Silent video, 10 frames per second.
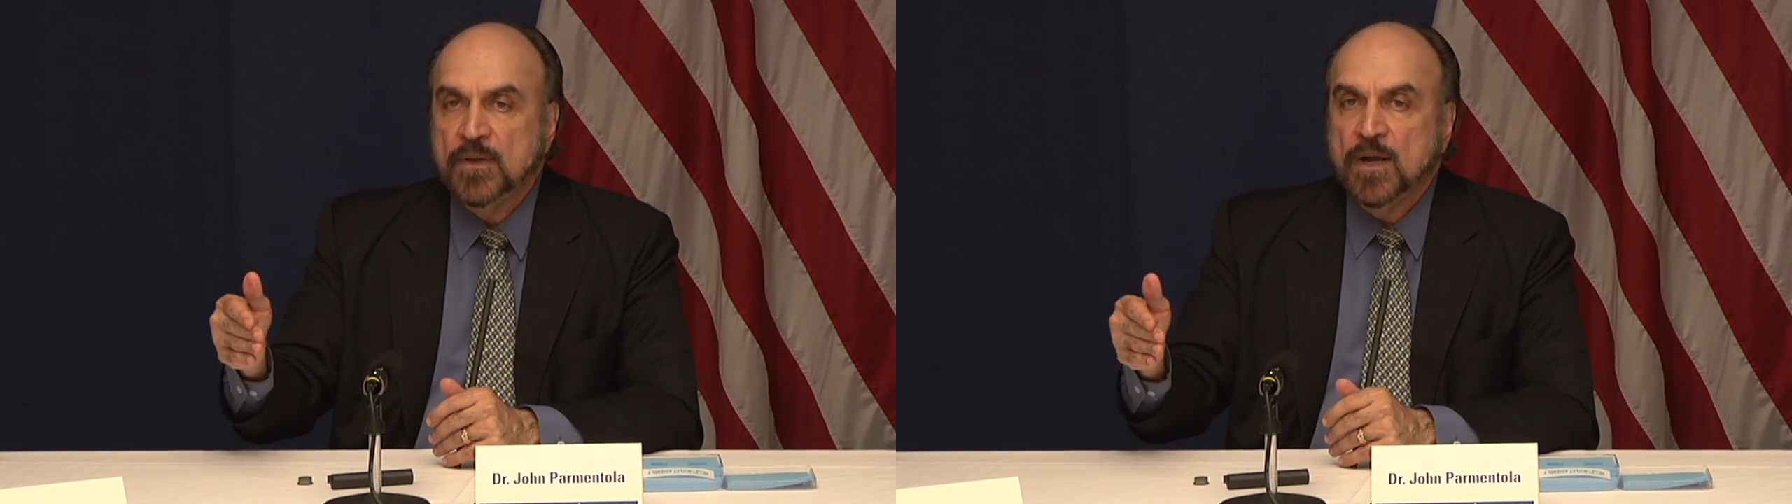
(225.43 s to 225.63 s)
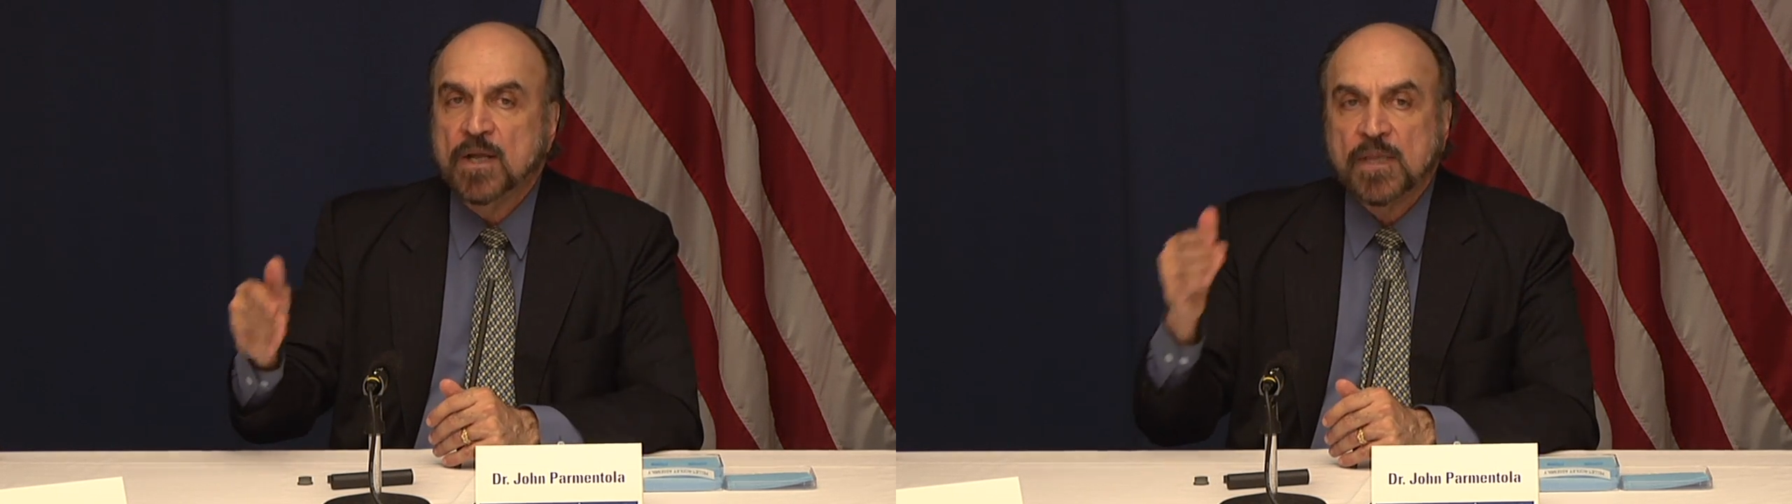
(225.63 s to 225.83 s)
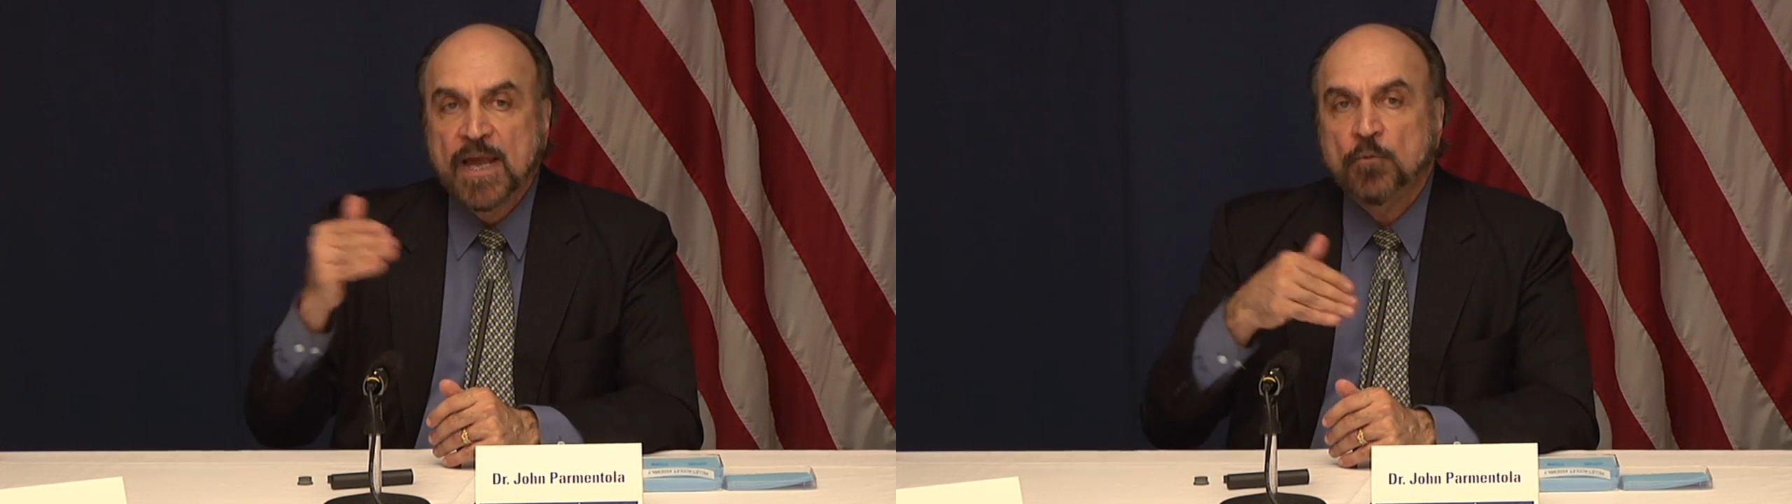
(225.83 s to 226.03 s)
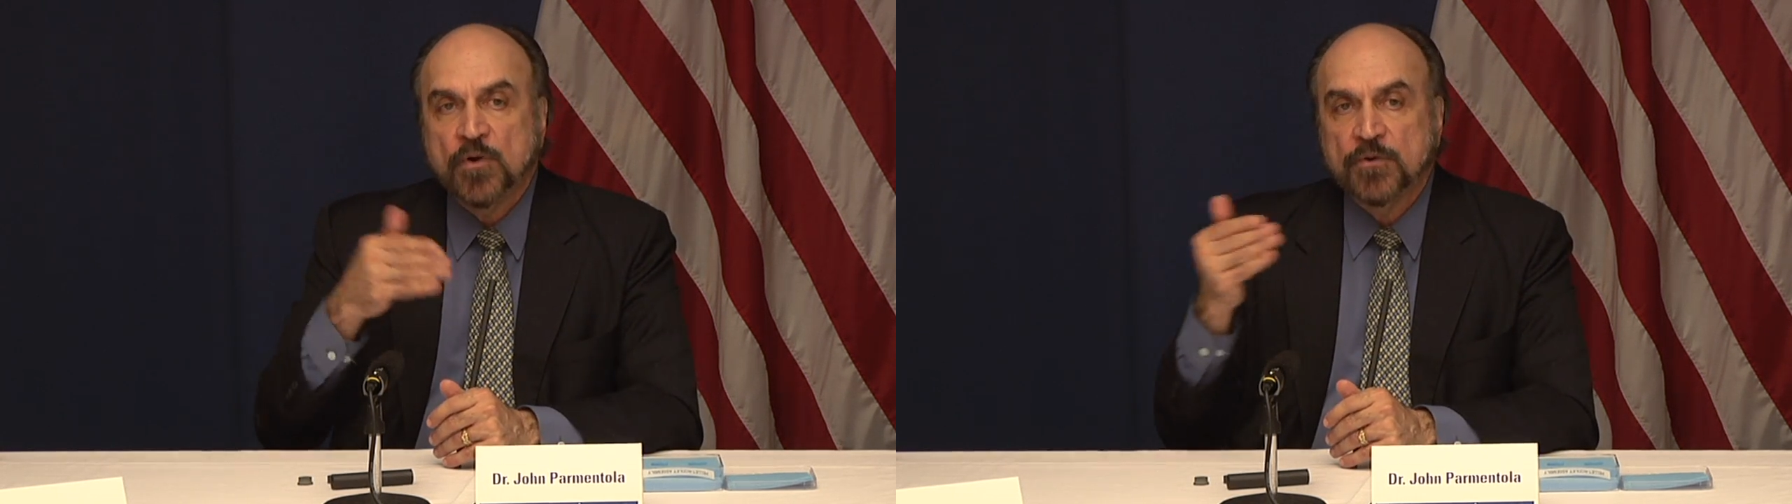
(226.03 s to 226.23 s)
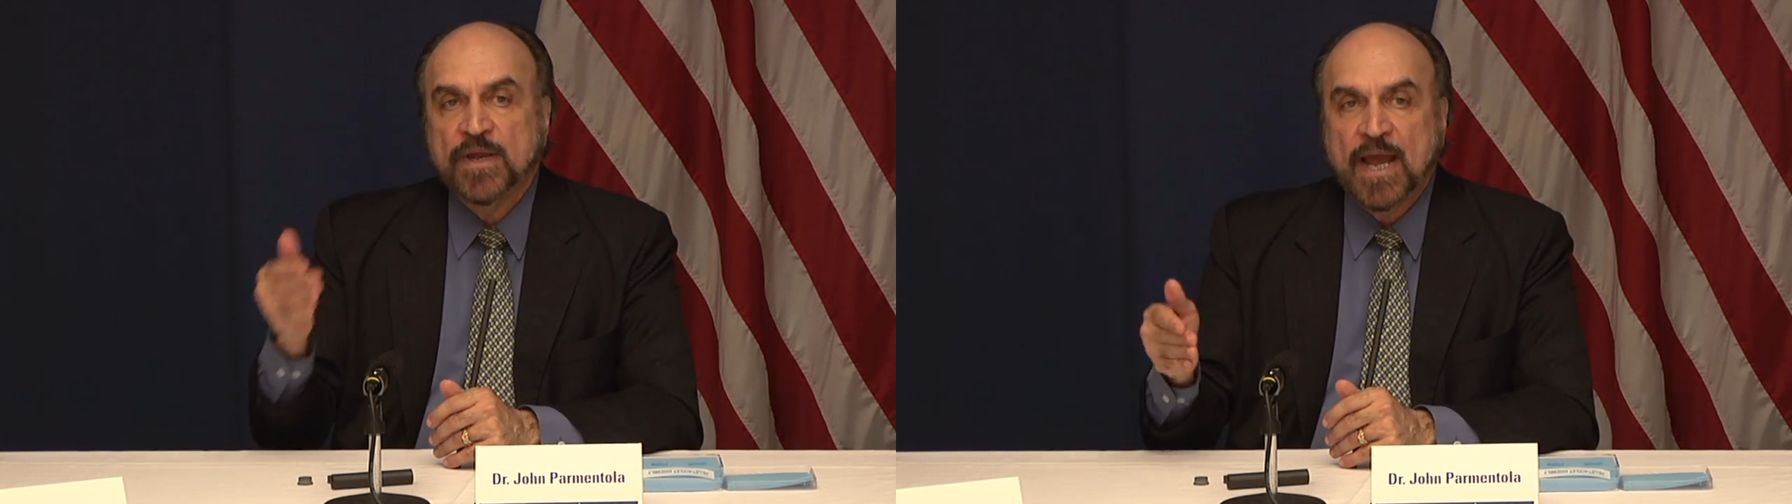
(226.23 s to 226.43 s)
a light
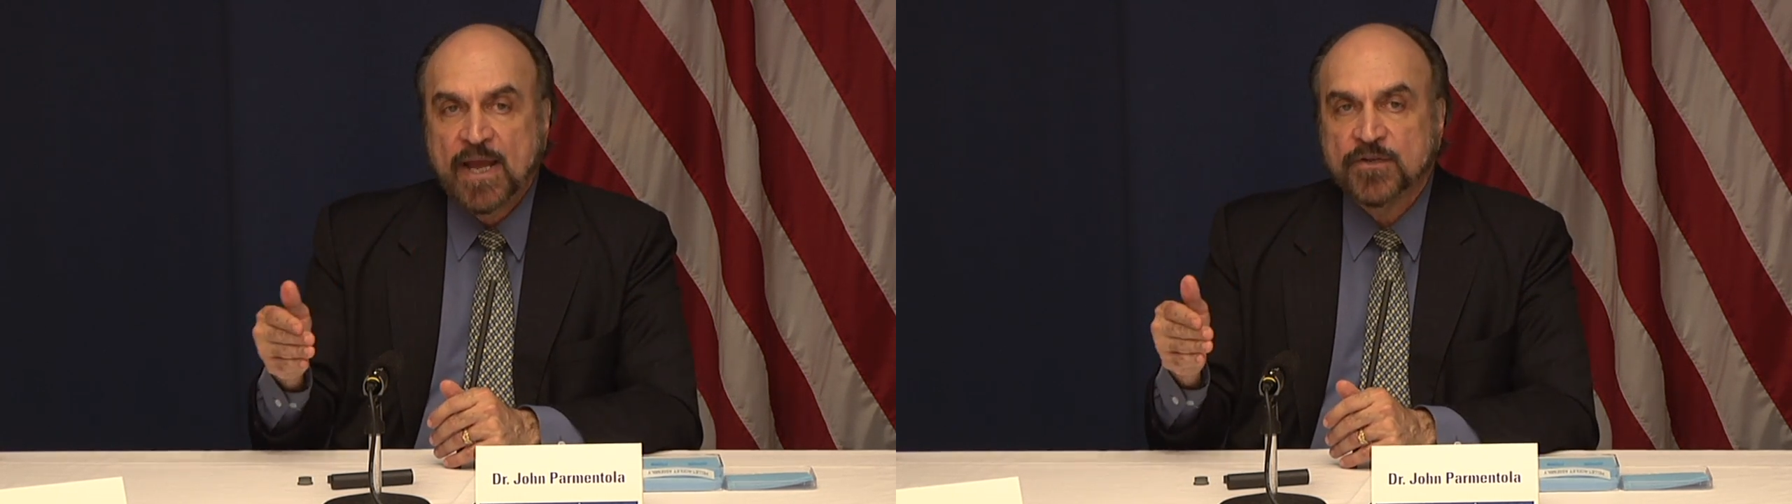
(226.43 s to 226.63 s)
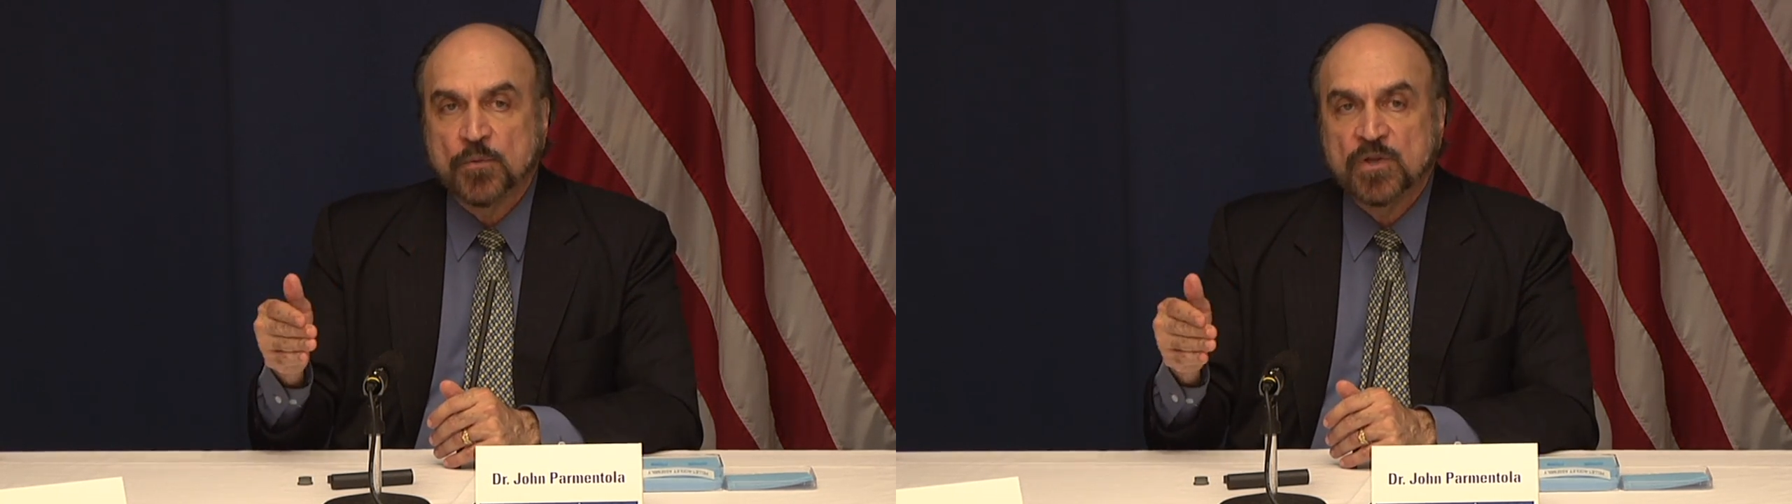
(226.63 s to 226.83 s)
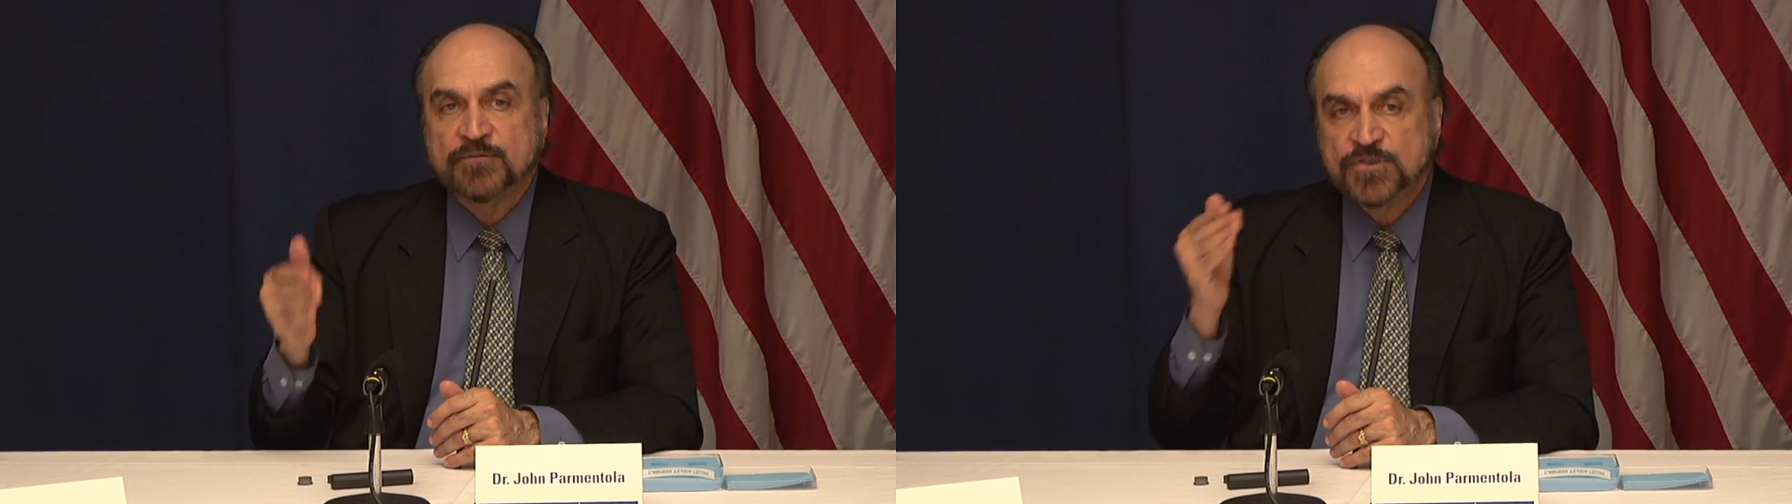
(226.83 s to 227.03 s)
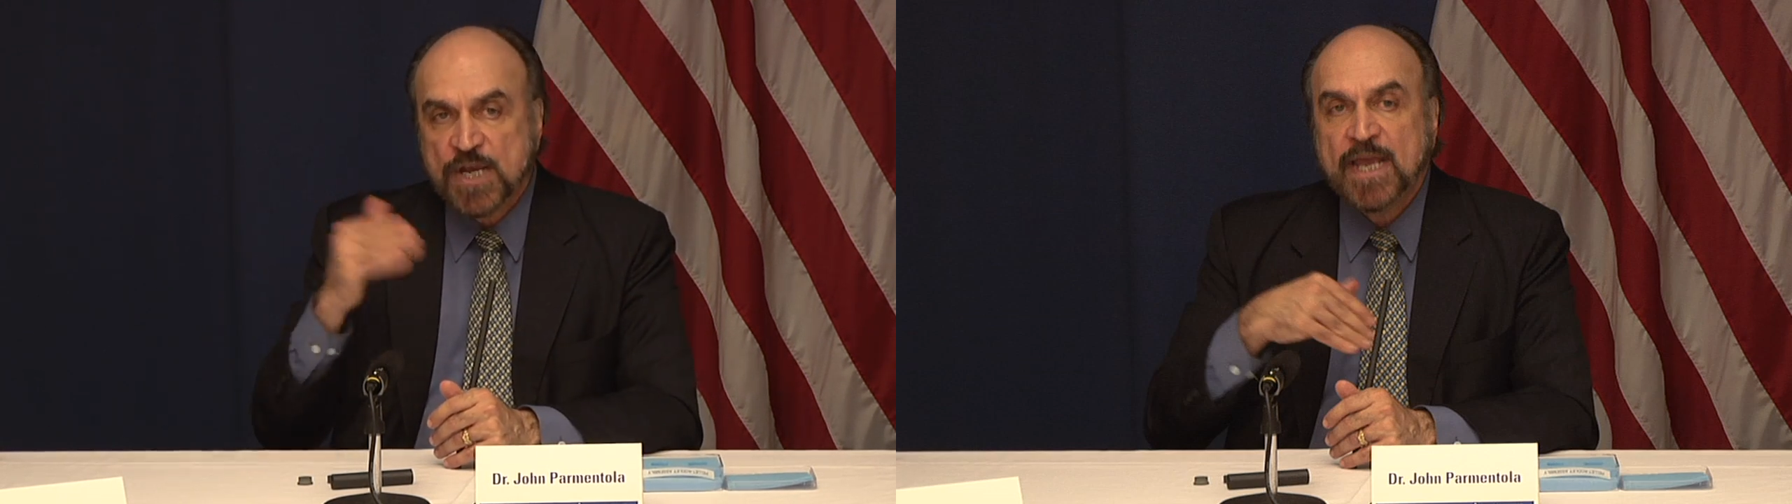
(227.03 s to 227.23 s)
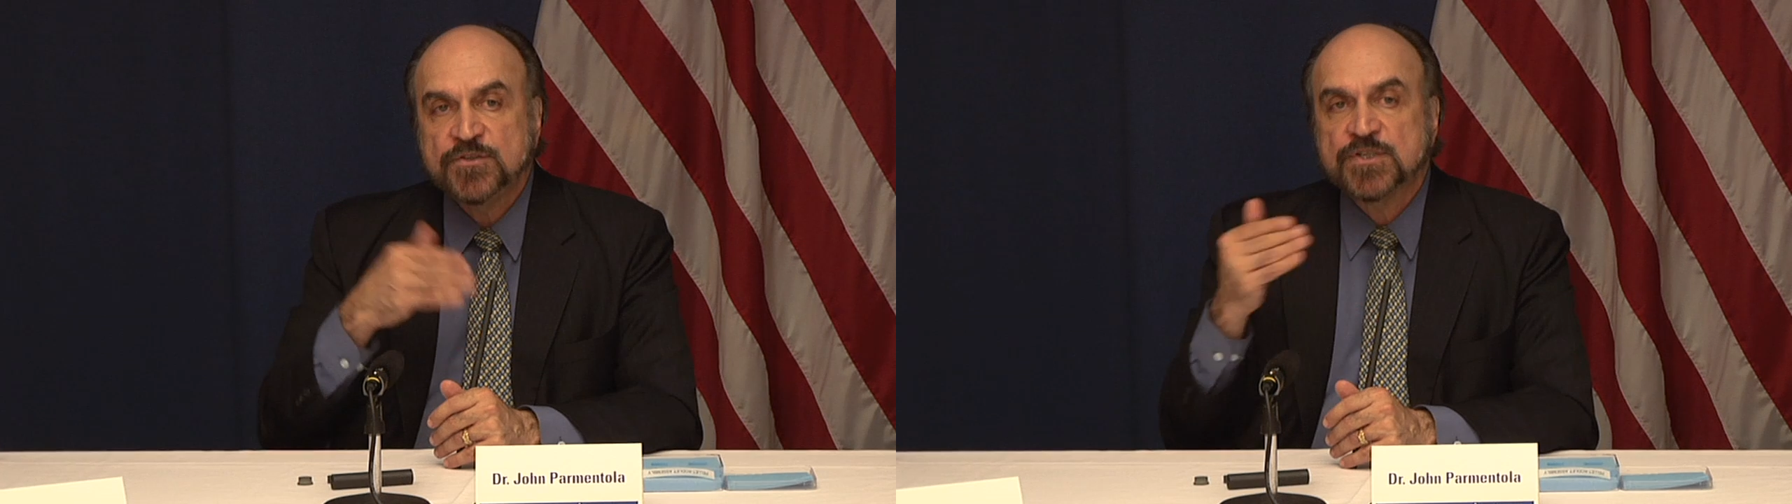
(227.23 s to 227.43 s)
water reactor will have
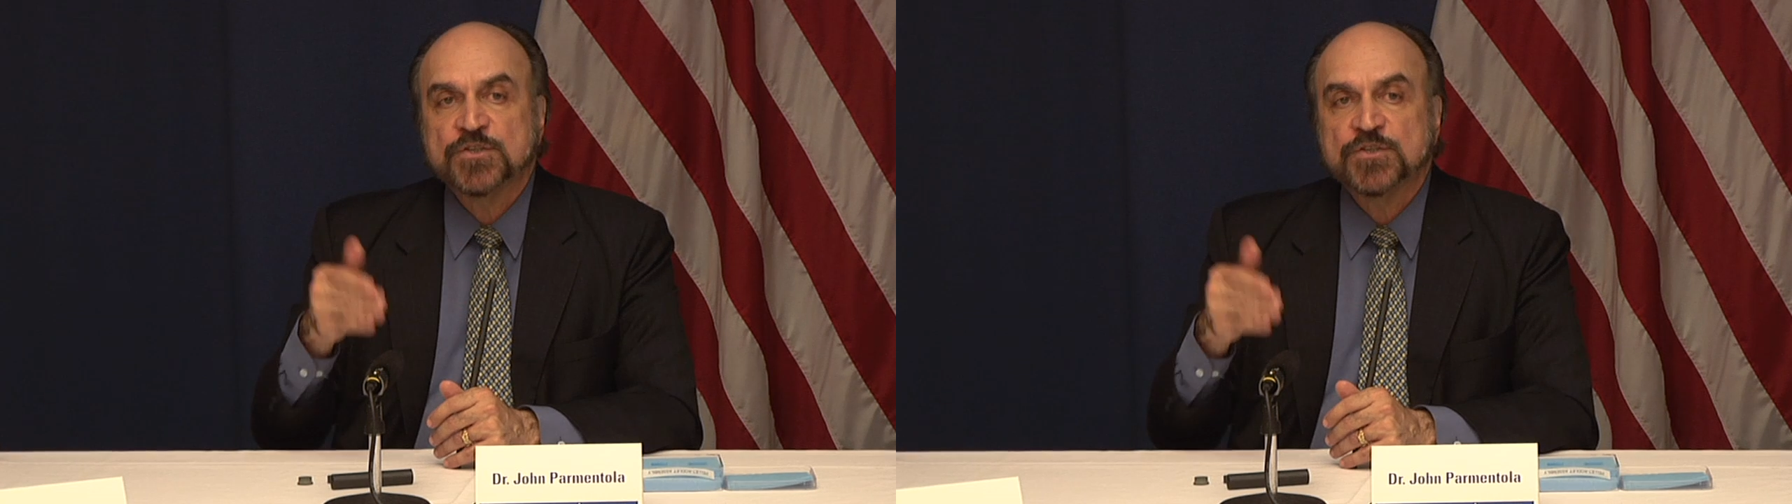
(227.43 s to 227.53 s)
changed